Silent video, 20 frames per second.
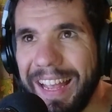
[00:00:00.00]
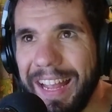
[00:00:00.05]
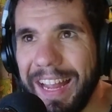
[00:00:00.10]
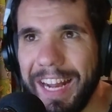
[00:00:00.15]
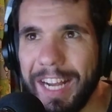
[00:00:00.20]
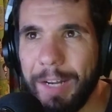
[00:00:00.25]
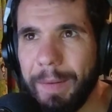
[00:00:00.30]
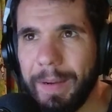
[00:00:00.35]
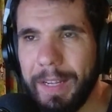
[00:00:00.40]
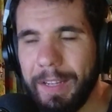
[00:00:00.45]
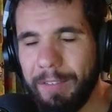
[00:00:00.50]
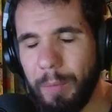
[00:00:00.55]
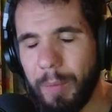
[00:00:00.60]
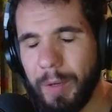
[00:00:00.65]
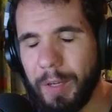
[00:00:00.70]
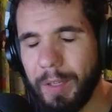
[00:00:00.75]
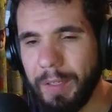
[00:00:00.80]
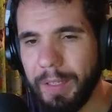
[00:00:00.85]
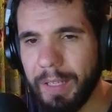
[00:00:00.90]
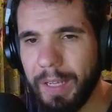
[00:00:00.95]
Anyway,
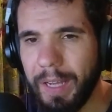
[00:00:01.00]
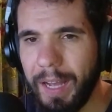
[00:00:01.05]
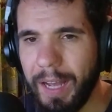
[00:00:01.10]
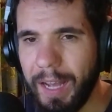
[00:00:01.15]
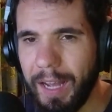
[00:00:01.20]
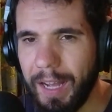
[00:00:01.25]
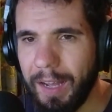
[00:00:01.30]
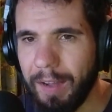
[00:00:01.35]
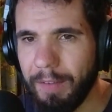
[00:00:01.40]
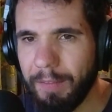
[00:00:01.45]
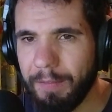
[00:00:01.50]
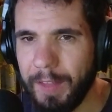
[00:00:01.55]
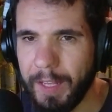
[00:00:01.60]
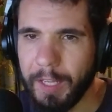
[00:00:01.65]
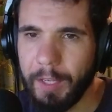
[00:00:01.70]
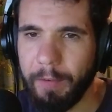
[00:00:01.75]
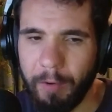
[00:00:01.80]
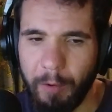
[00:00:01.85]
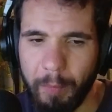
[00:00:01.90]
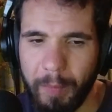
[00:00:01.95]
everybody,
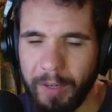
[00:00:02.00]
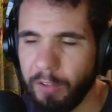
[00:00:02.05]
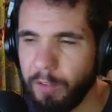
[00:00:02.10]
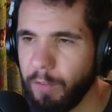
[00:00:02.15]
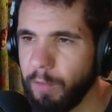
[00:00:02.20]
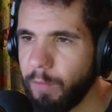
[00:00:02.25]
thank you very much